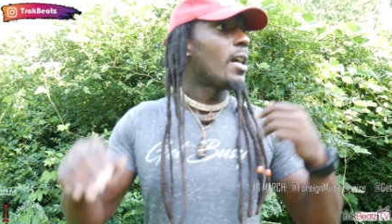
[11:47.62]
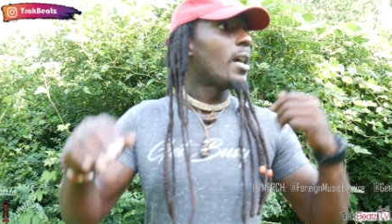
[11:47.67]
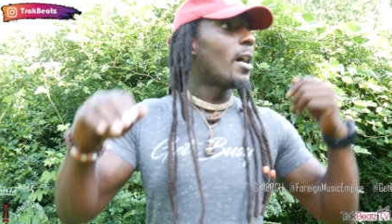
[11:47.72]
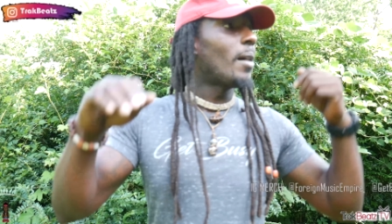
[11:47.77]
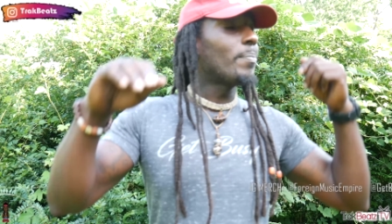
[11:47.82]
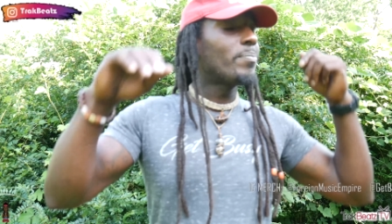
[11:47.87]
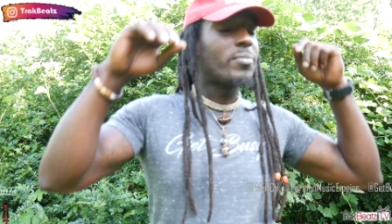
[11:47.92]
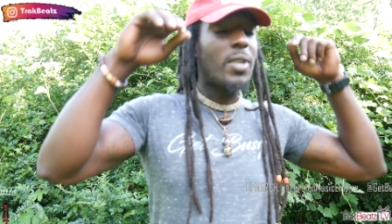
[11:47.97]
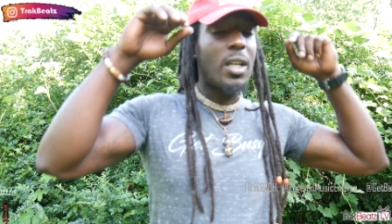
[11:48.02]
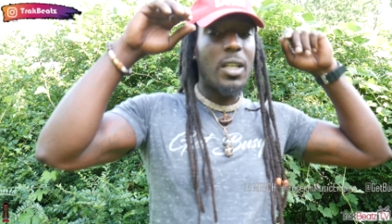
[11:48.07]

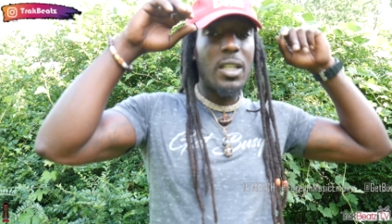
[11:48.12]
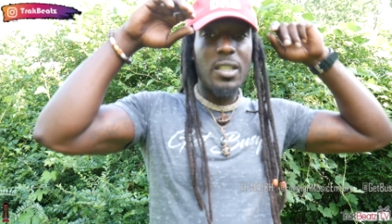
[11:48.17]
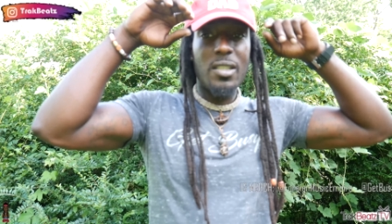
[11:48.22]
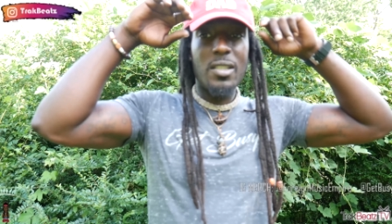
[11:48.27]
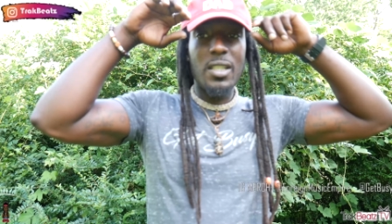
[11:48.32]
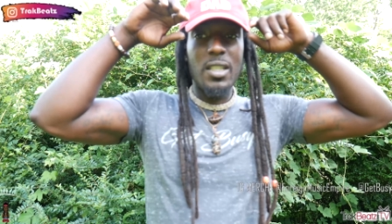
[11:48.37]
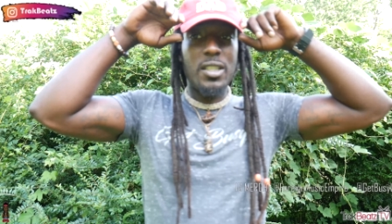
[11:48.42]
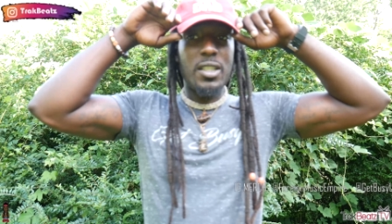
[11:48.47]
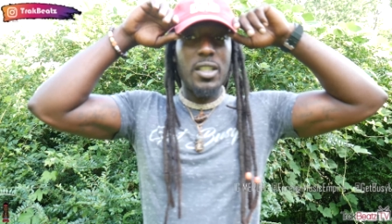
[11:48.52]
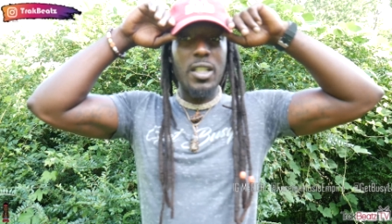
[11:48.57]
I'm
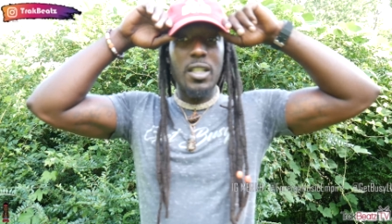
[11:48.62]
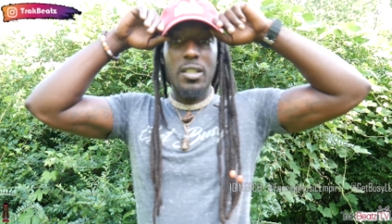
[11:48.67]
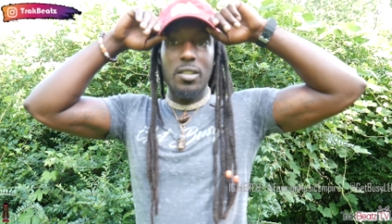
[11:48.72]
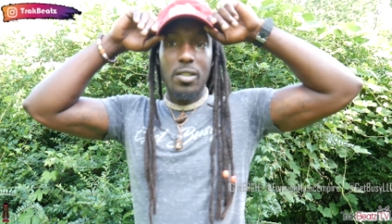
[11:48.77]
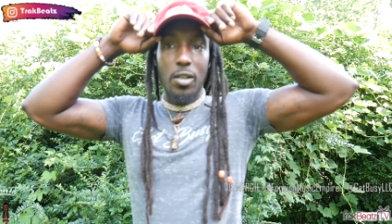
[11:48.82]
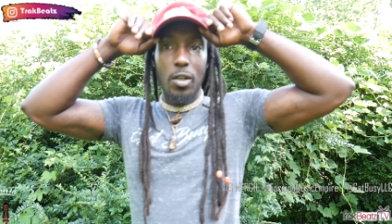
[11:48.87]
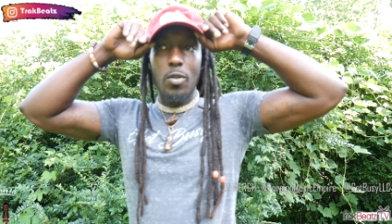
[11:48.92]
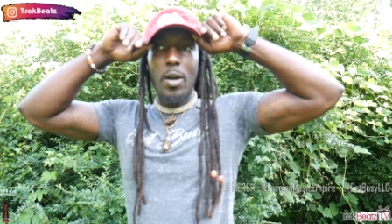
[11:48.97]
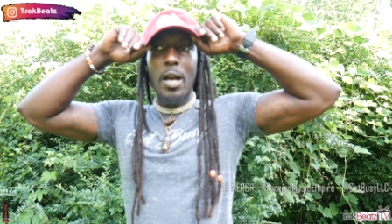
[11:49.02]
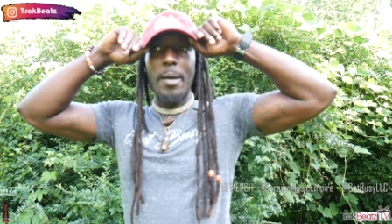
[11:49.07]
36 years
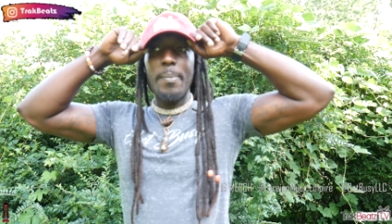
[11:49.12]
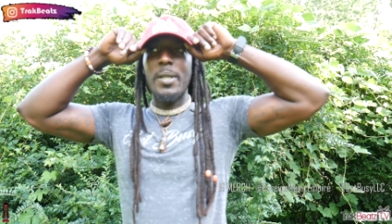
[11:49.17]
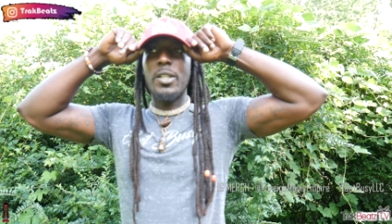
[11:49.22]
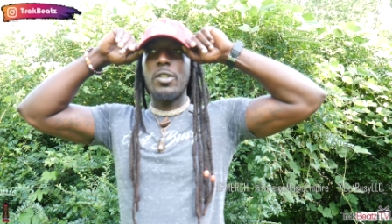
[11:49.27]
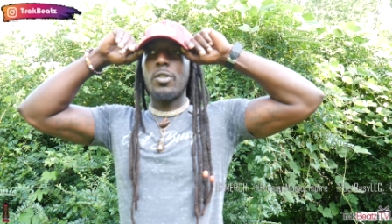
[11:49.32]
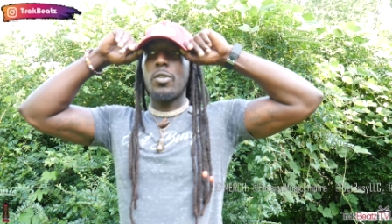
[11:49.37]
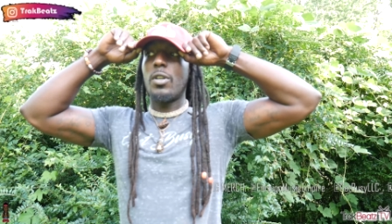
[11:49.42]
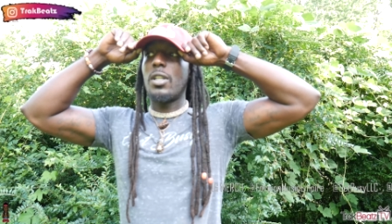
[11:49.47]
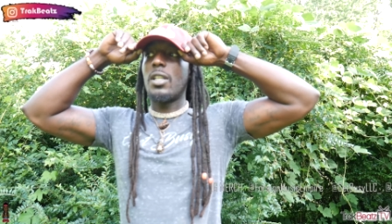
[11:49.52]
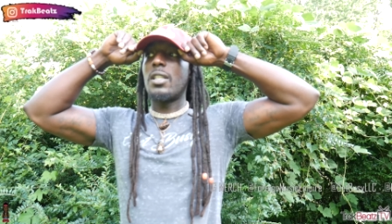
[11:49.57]
old. I've been
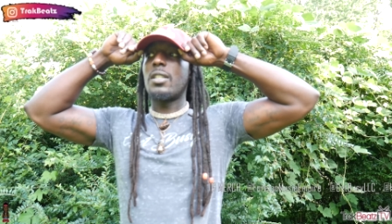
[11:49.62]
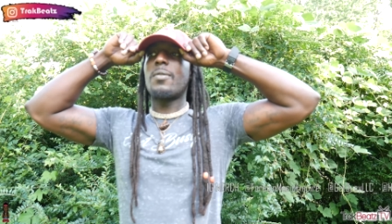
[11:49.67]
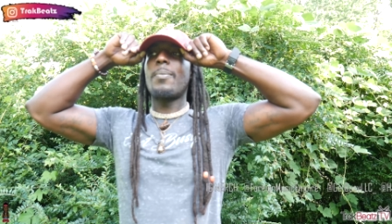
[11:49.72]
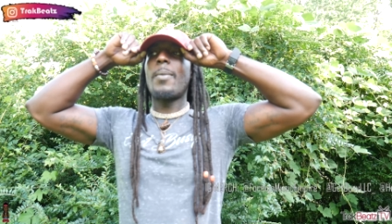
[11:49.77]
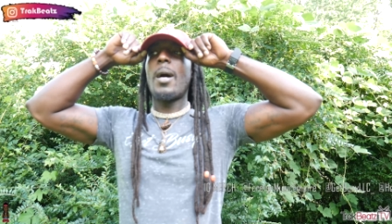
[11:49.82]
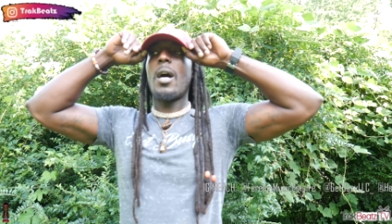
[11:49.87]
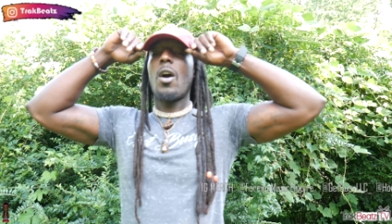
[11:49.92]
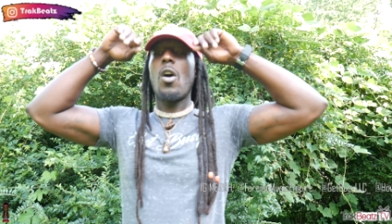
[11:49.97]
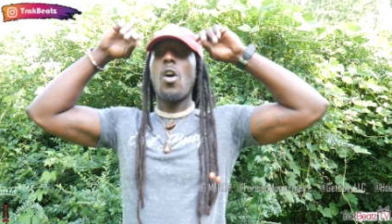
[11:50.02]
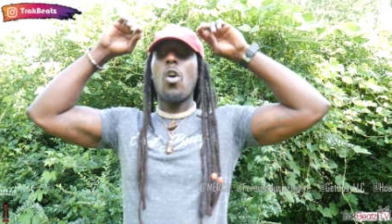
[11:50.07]
doing this
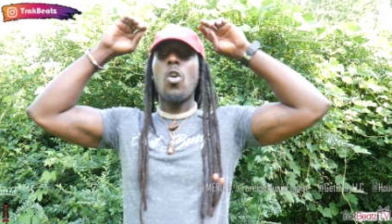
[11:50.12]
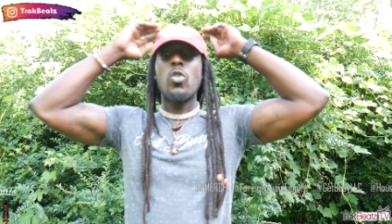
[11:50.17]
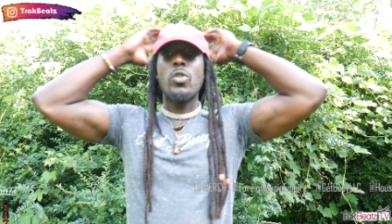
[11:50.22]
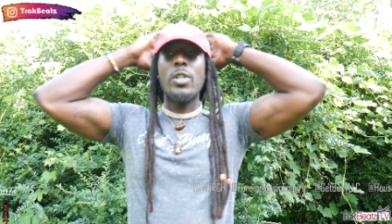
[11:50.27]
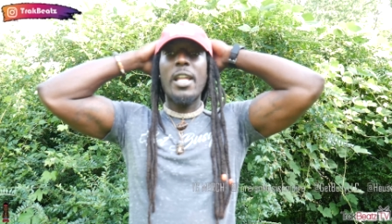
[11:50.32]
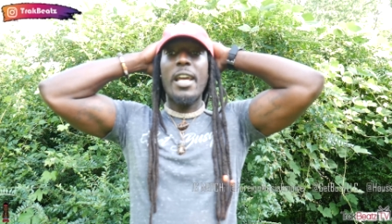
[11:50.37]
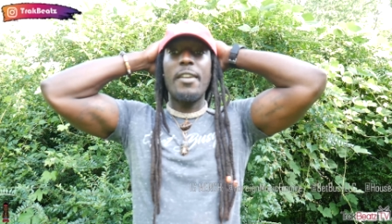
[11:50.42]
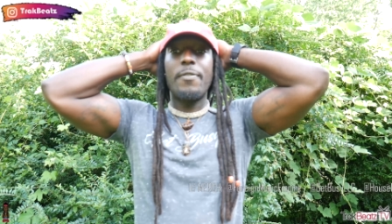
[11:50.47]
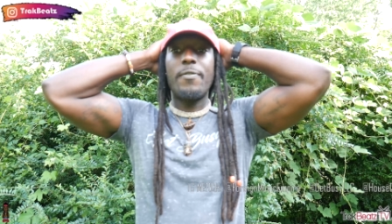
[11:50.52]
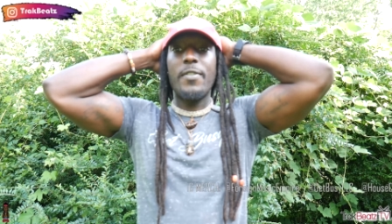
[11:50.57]
my whole
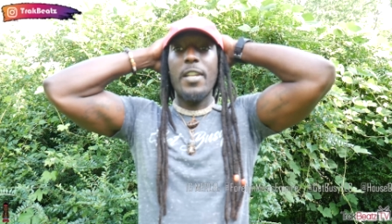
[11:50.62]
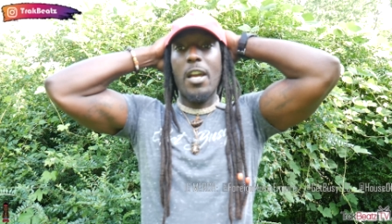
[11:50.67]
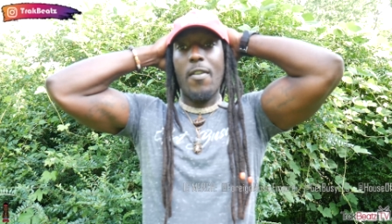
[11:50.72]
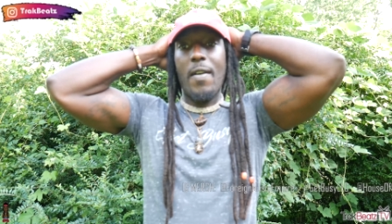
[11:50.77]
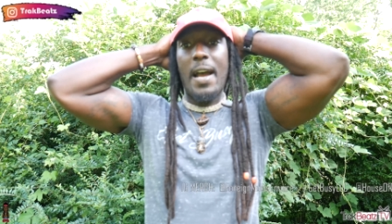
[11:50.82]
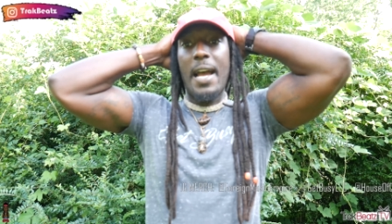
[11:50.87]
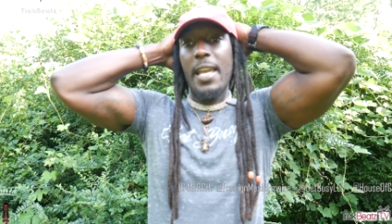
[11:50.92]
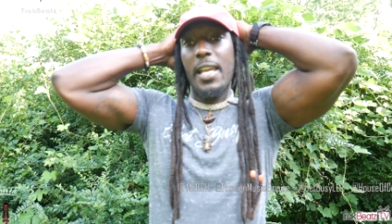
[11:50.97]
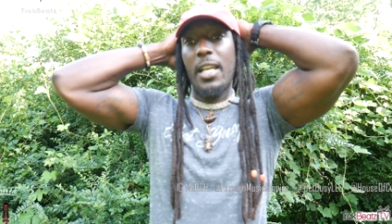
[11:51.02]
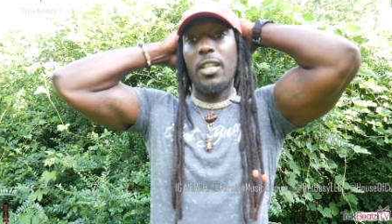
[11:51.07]
life now.
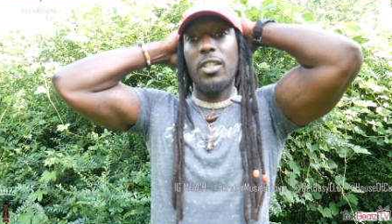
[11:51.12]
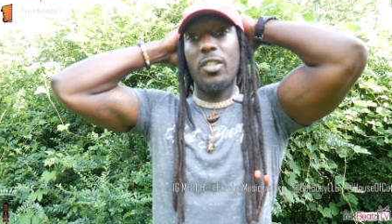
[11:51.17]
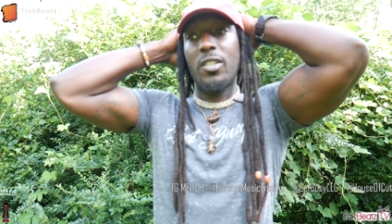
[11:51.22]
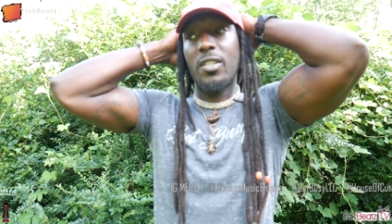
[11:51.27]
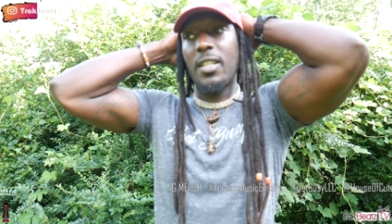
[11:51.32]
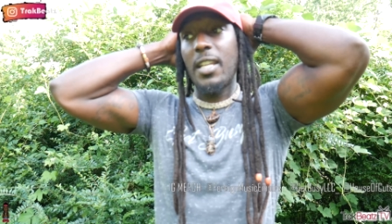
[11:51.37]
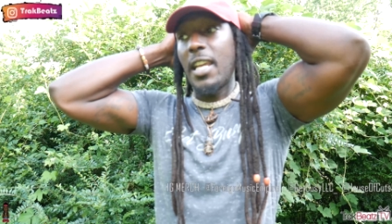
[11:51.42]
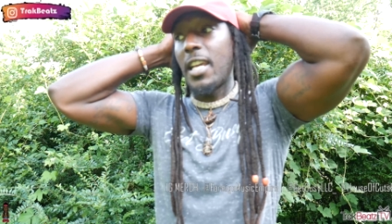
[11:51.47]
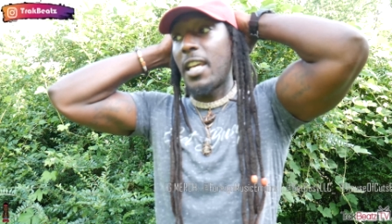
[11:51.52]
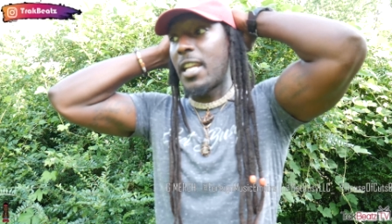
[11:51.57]
I
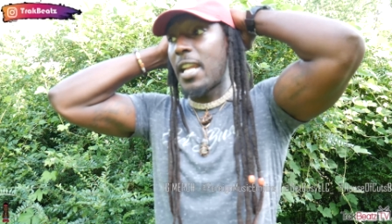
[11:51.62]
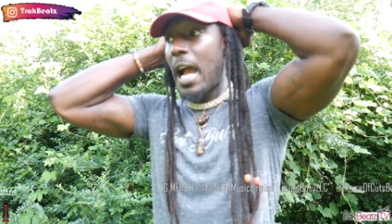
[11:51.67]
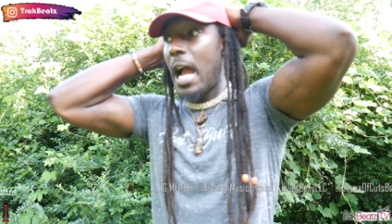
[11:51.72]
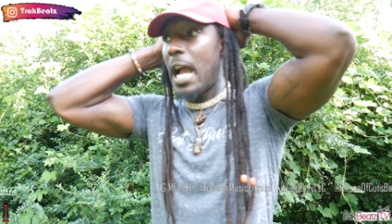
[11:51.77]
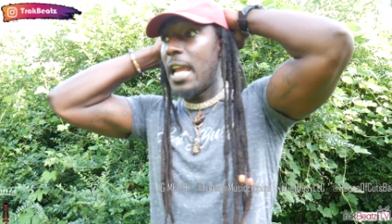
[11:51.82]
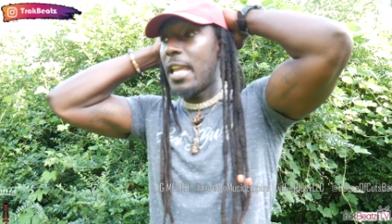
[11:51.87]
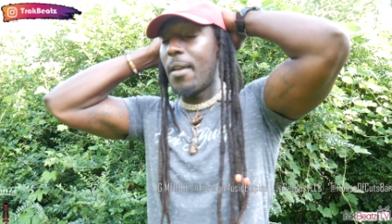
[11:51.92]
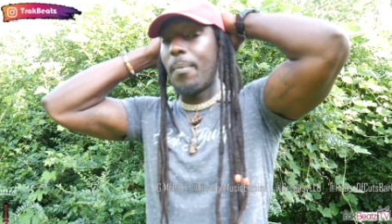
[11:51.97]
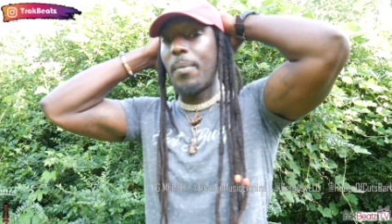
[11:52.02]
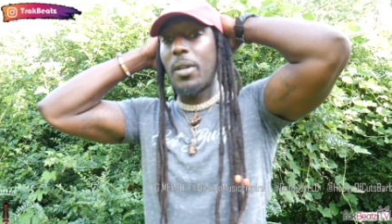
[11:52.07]
understand.
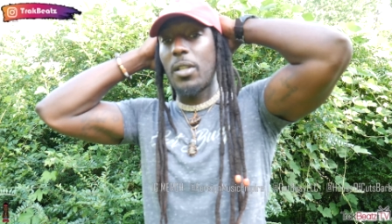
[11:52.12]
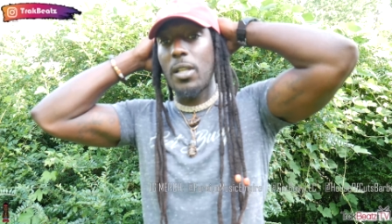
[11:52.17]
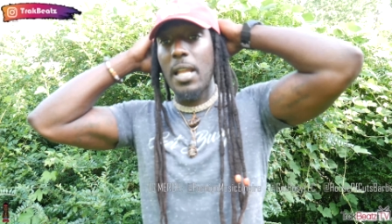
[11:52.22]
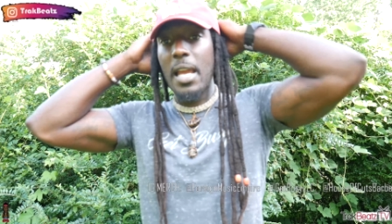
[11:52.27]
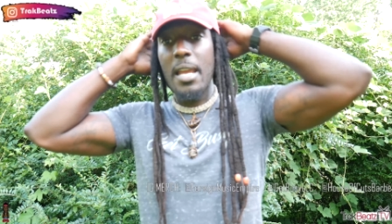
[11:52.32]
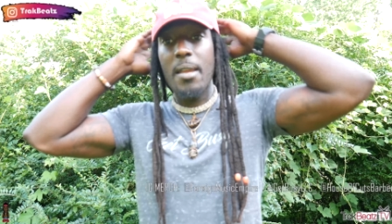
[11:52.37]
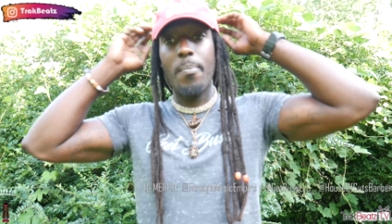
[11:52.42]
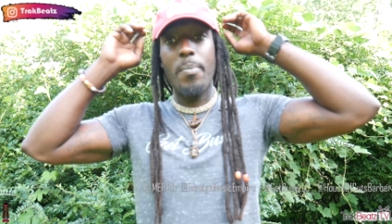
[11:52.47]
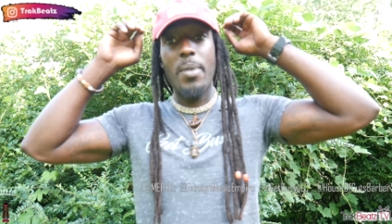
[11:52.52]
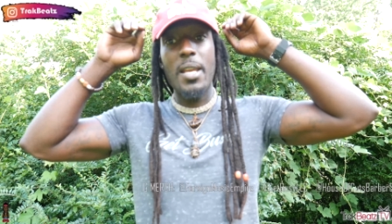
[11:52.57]
I am a
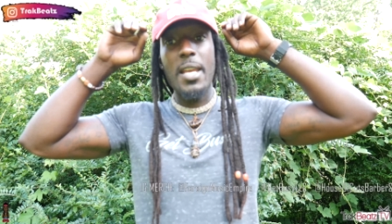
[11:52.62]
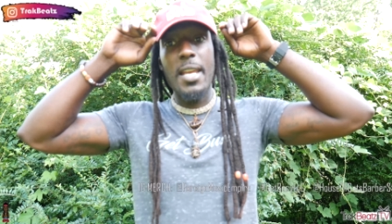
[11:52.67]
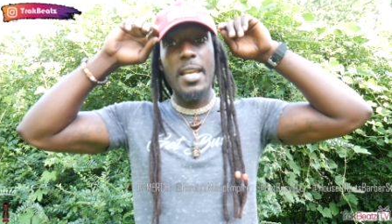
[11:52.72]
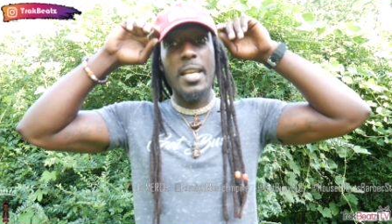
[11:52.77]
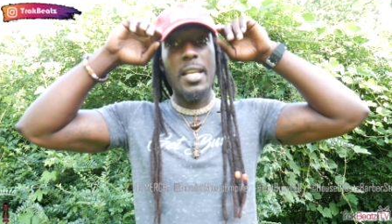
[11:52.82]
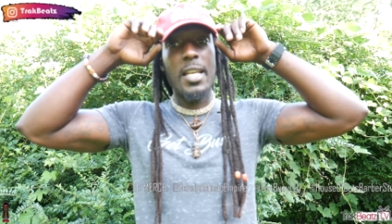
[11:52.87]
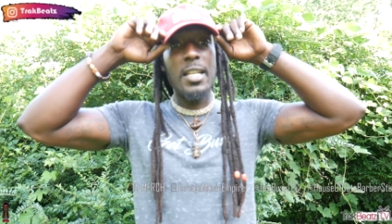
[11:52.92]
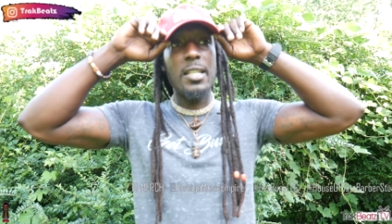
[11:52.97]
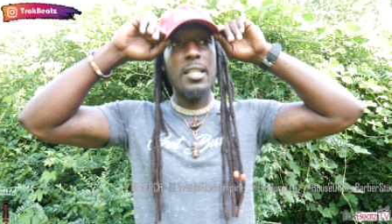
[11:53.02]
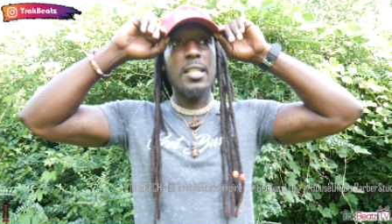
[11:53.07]
light
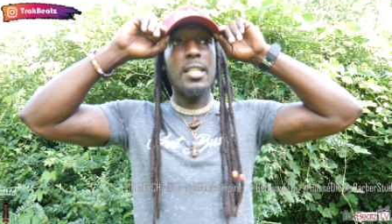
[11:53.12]
being.